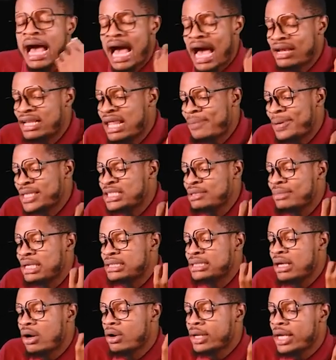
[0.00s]
Another person may
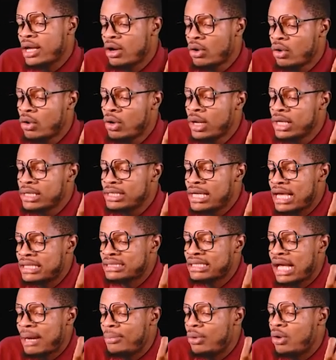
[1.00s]
say, okay, oh, here
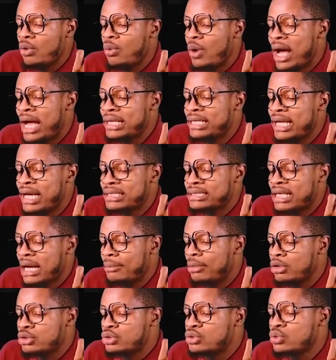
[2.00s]
is carbon 1, here is
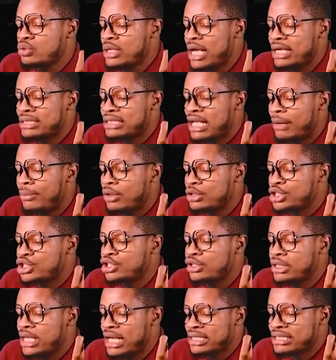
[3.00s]
carbon 2, here is carbon
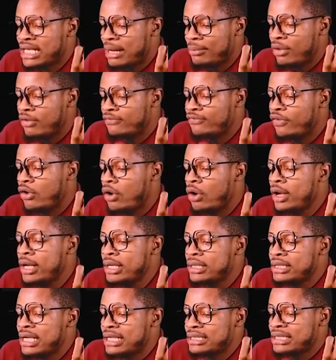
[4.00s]
3, here is carbon 4,
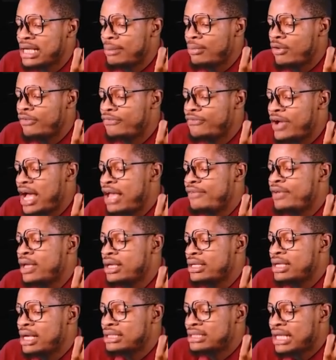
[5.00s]
here is carbon 5,
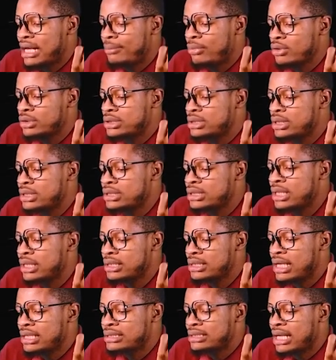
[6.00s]
here is carbon 6,
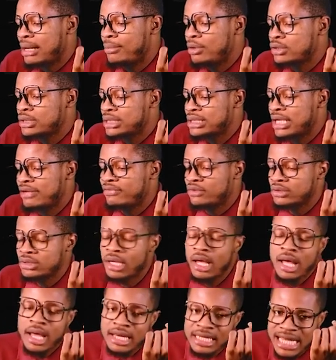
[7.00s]
here is carbon 7.
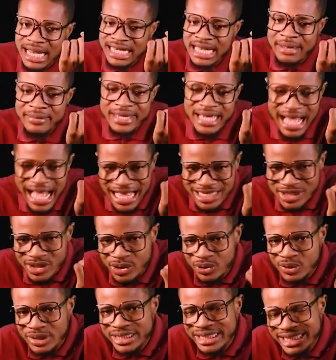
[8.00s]
Now, let me ask
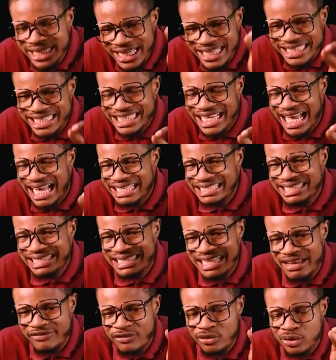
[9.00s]
you, 6 and
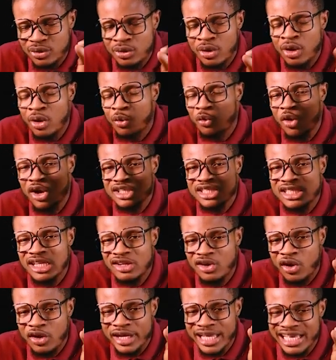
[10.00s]
7, what's the
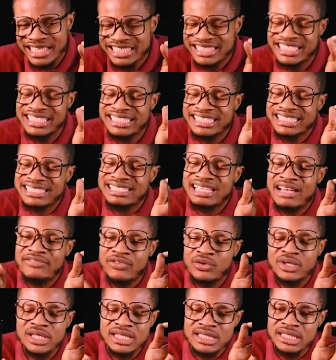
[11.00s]
longest?
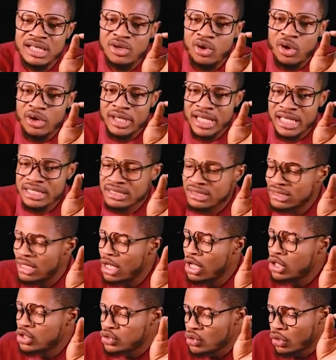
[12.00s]
7 is the longest.
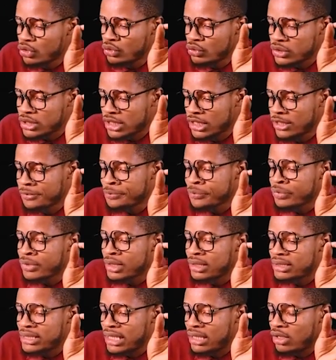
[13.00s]
So you see,
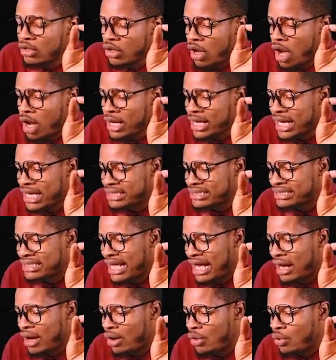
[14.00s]
the longest
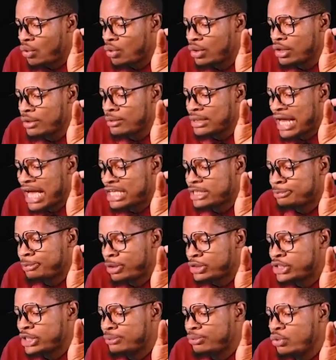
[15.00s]
now that is
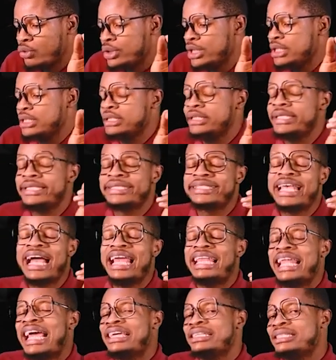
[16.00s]
possible is this
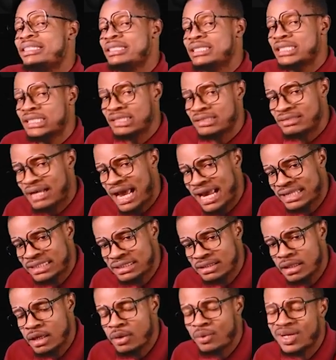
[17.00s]
guy like this,
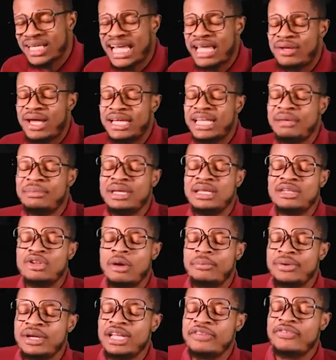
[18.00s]
right? Whether you are
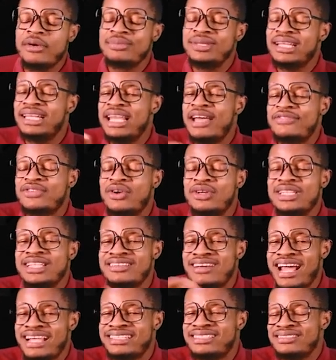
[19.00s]
numbering it from the left or the
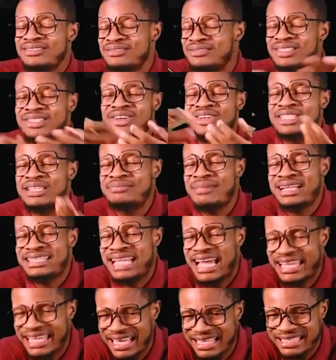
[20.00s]
right, it doesn't
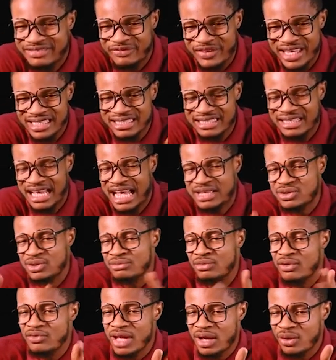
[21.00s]
matter yet. First, as you
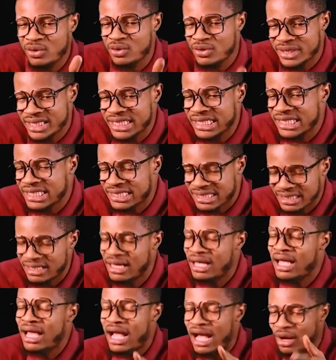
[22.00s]
move, you are going to see it.
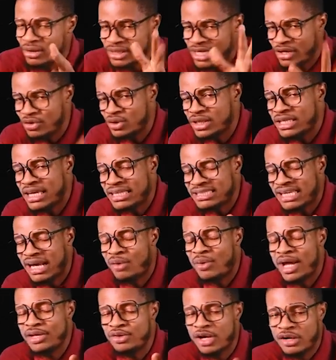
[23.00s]
I'll tell you the
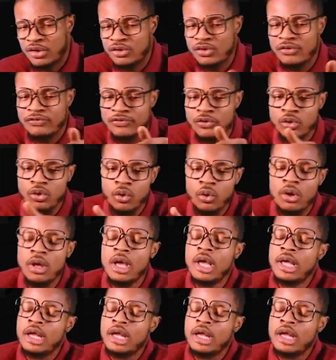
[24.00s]
exact one you are going to follow.